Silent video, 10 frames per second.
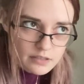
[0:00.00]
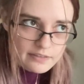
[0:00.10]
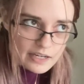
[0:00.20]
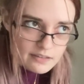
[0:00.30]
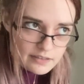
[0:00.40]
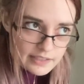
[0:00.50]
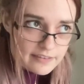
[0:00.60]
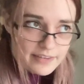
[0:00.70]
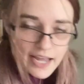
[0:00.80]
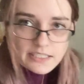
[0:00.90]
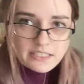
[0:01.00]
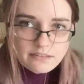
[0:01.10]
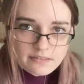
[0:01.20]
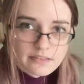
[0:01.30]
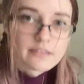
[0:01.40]
Declan is daddy.
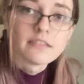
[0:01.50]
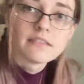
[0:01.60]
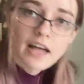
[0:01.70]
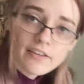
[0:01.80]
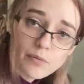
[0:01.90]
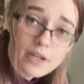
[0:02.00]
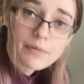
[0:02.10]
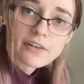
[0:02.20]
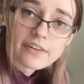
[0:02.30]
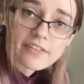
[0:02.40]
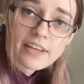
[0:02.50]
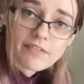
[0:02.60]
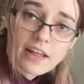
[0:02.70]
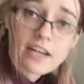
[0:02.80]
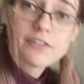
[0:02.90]
That's what I'm going to say
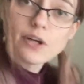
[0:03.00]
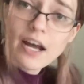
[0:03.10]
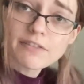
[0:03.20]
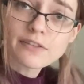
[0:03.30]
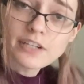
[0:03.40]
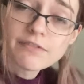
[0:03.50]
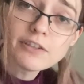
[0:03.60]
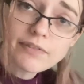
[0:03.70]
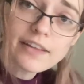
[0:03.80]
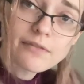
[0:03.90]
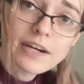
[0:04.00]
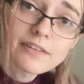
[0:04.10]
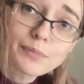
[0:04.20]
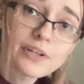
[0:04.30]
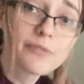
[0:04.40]
for that. If you've read the
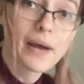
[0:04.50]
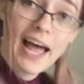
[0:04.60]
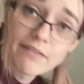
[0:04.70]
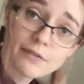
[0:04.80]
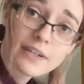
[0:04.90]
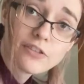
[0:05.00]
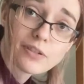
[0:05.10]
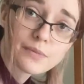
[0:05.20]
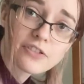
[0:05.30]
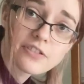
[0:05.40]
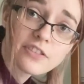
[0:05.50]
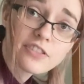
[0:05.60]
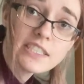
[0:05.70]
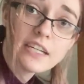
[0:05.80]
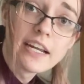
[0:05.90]
Raven Boys but haven't read Dreamer
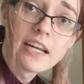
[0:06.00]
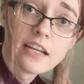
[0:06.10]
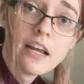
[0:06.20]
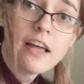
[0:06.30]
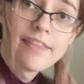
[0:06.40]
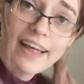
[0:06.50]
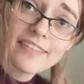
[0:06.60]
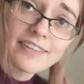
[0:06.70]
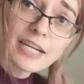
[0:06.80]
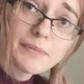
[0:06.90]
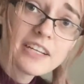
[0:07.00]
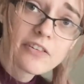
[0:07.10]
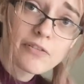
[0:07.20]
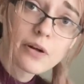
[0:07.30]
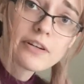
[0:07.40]
Trilogy and that statement
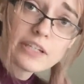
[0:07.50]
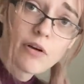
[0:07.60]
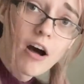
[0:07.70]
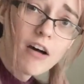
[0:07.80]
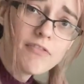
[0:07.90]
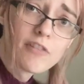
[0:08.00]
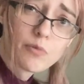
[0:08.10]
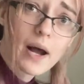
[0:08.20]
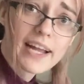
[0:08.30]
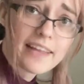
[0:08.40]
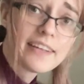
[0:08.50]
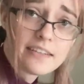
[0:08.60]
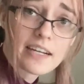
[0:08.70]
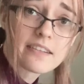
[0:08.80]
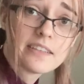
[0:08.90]
is throwing you off of why I
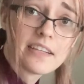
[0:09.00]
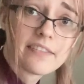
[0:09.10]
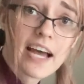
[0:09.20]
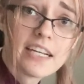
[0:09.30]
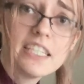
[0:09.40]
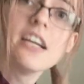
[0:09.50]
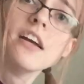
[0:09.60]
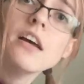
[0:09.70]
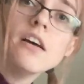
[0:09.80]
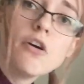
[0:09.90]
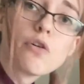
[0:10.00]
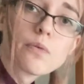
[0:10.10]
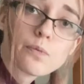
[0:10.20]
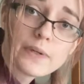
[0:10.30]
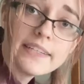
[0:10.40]
think Declan is daddy,
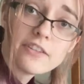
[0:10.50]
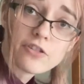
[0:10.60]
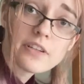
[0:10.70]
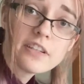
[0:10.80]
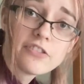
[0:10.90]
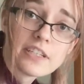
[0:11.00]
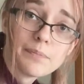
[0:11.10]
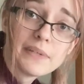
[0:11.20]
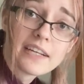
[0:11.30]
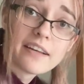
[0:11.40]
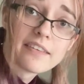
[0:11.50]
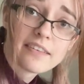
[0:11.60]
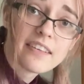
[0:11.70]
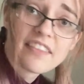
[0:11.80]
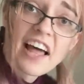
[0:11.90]
read the trilogy
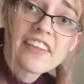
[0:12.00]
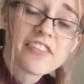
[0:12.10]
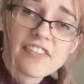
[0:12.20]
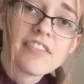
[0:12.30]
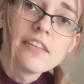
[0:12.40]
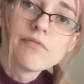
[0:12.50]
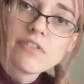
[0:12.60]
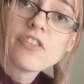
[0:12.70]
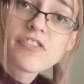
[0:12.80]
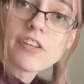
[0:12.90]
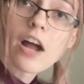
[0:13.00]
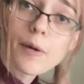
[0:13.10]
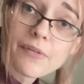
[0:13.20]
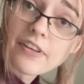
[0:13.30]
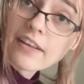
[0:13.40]
because that's the
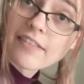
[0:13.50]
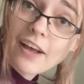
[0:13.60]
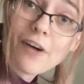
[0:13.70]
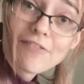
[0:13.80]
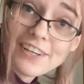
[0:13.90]
synopsis of